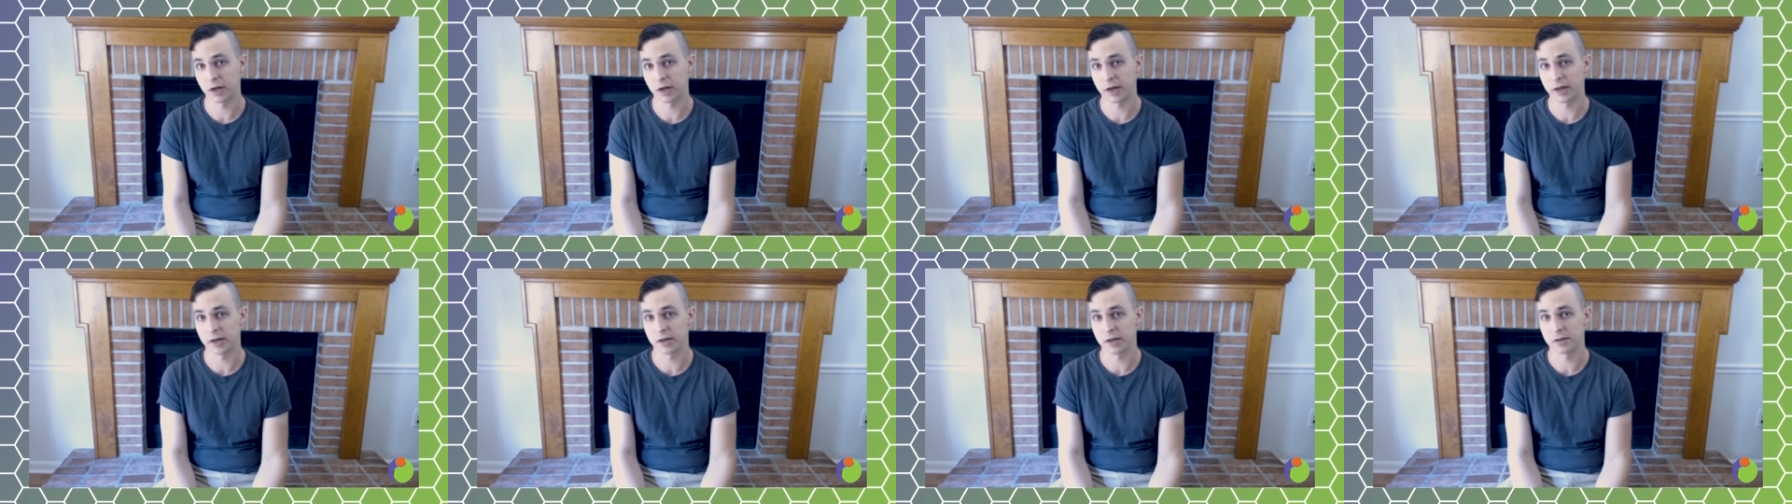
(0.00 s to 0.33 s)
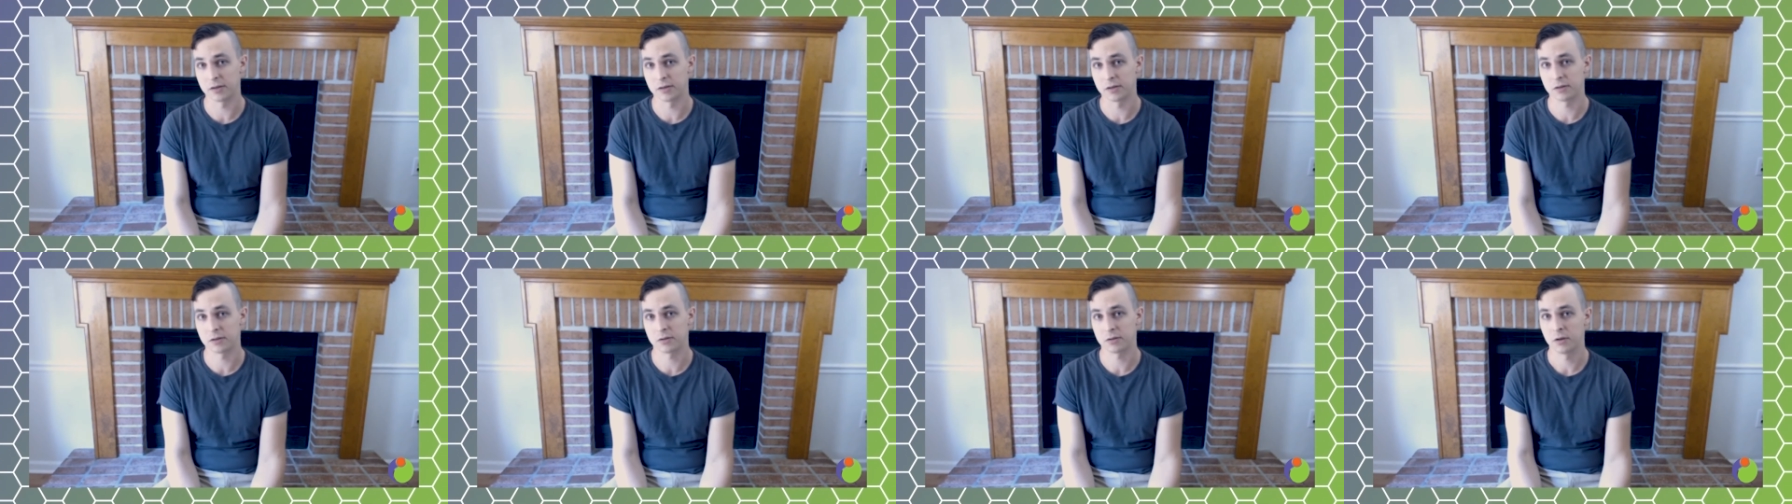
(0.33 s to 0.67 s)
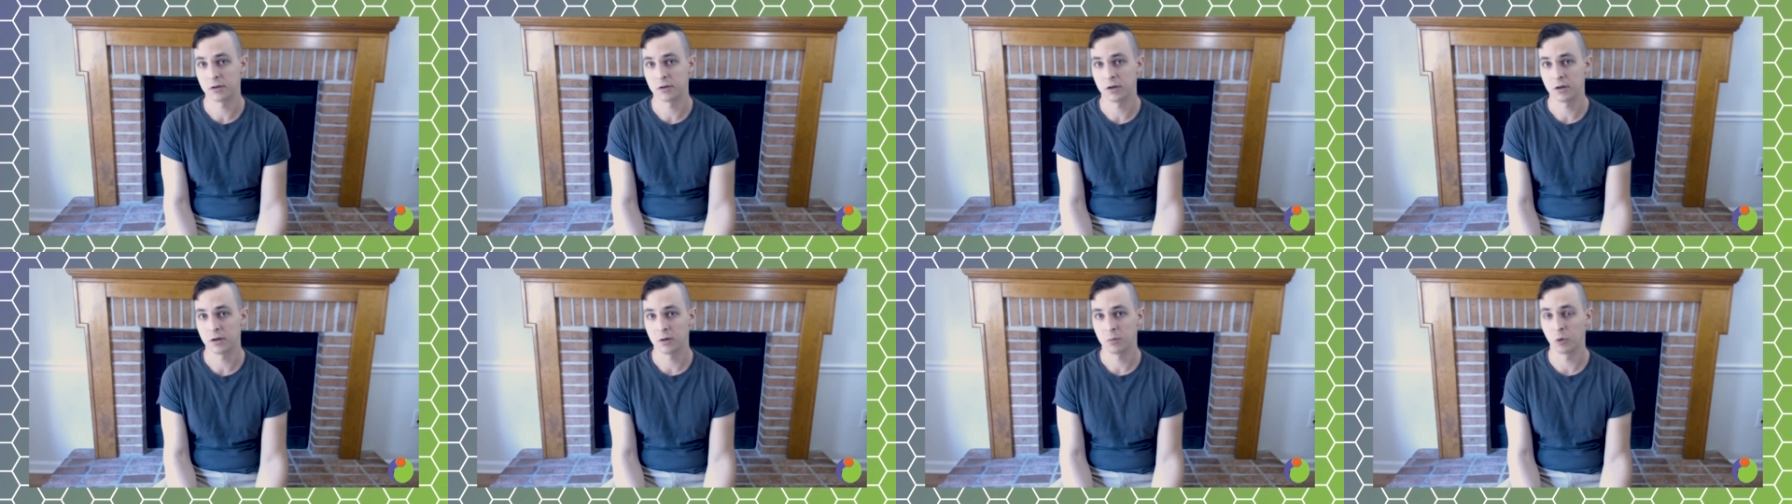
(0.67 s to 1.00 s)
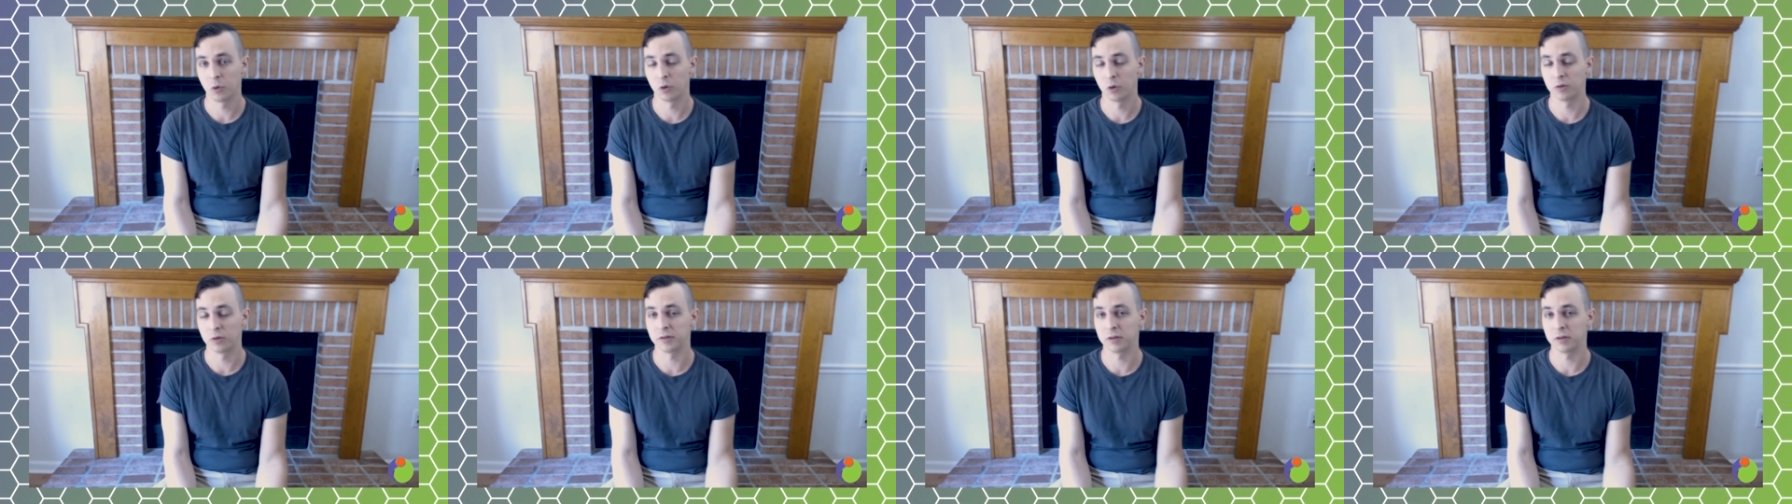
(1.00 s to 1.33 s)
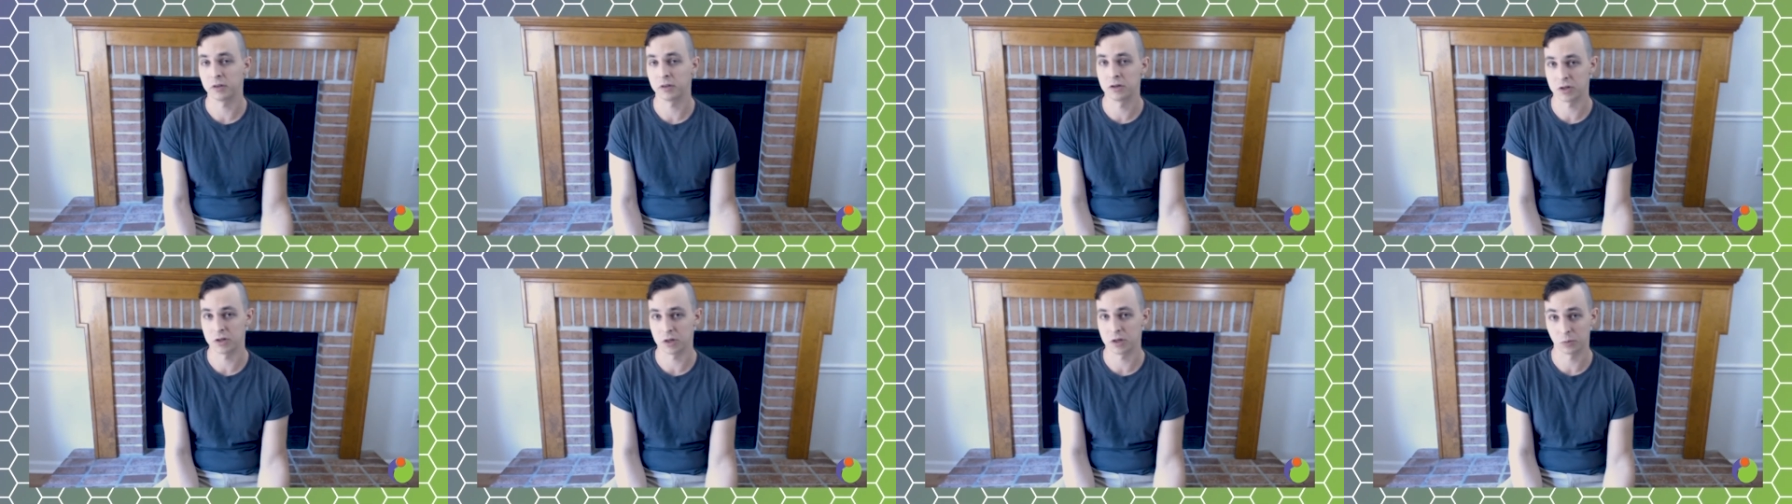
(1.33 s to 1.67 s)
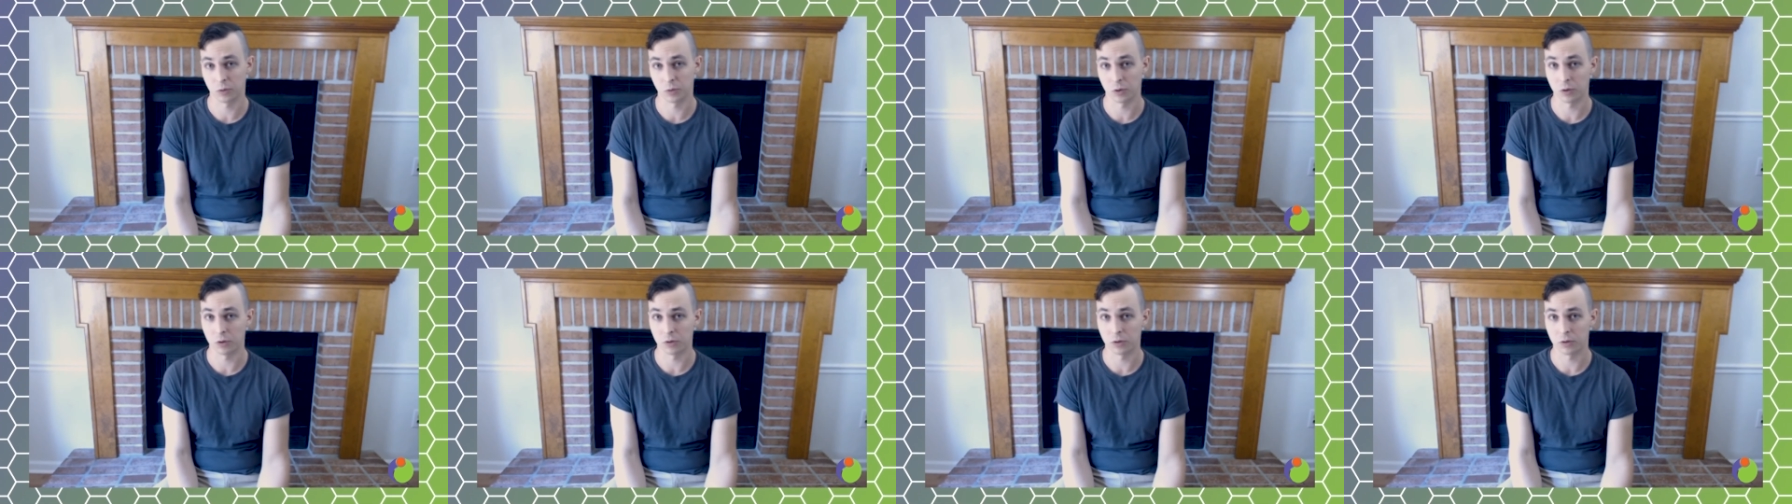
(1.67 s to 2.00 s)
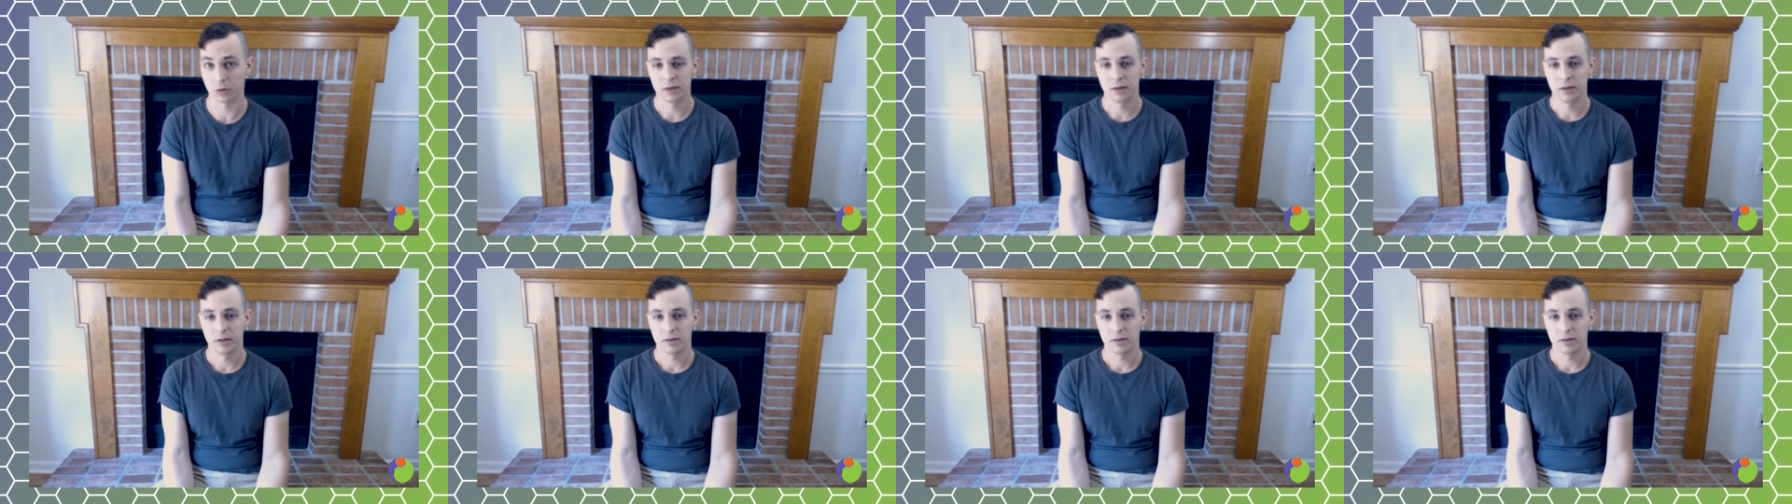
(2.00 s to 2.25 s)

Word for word: as more of a leadership role.